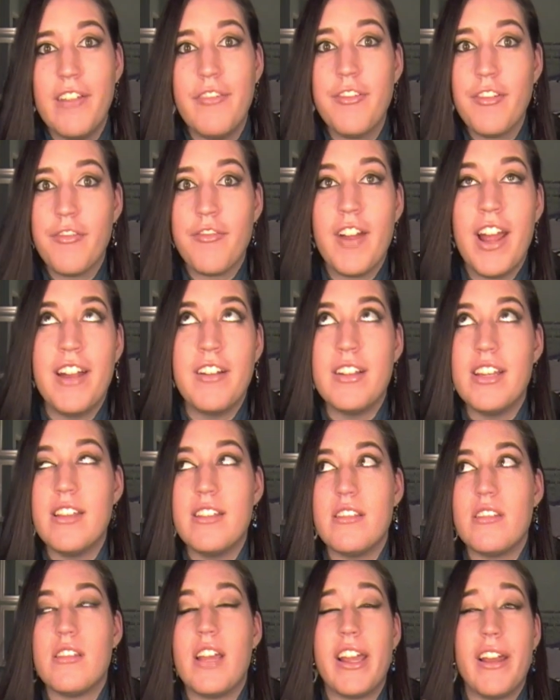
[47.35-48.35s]
If your friend
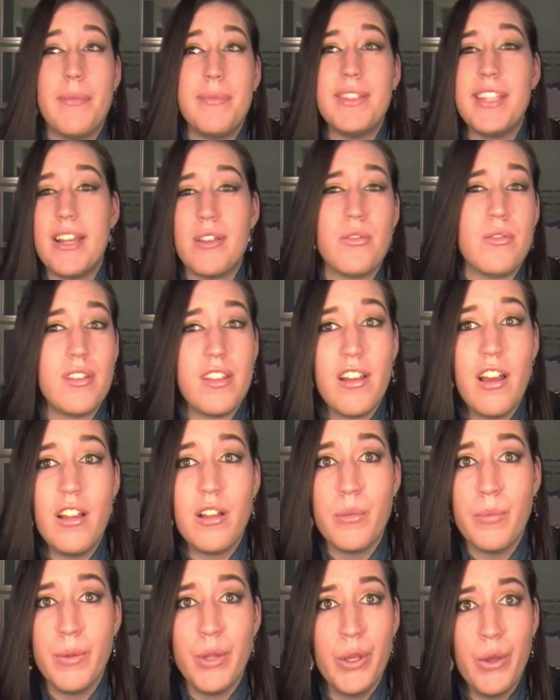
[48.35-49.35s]
is like obsessed with the
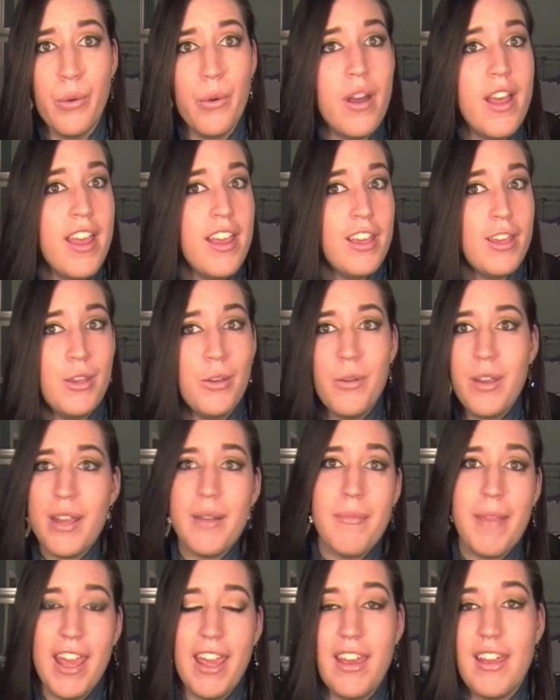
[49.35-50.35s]
color blue, you
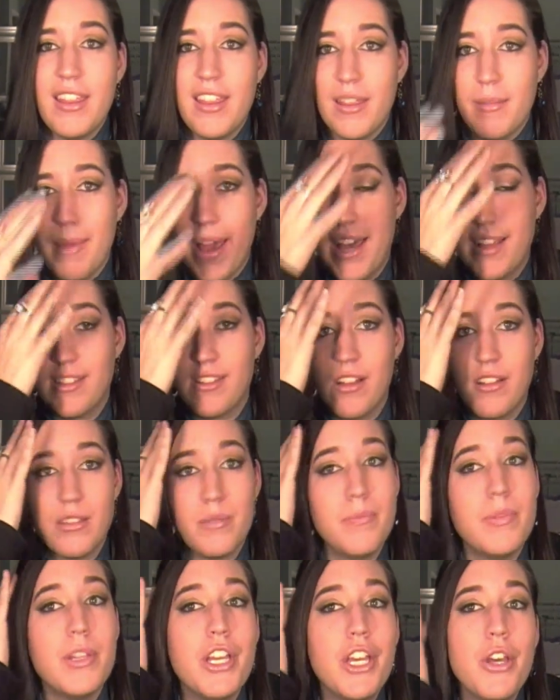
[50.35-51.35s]
can make the bath salts
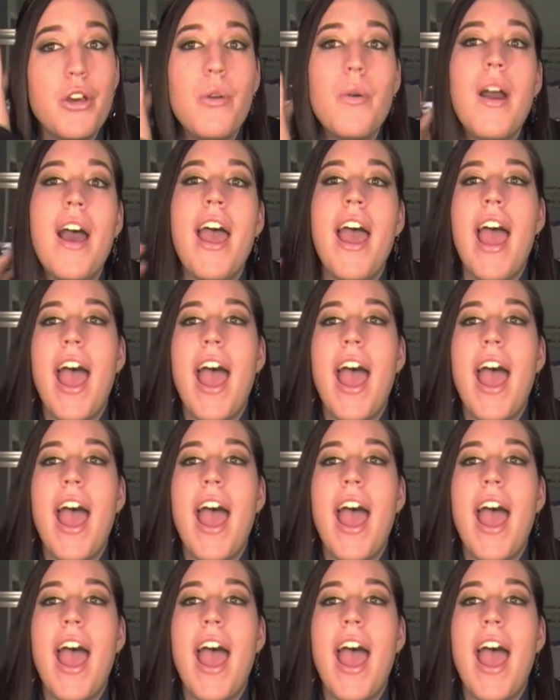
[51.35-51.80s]
blue,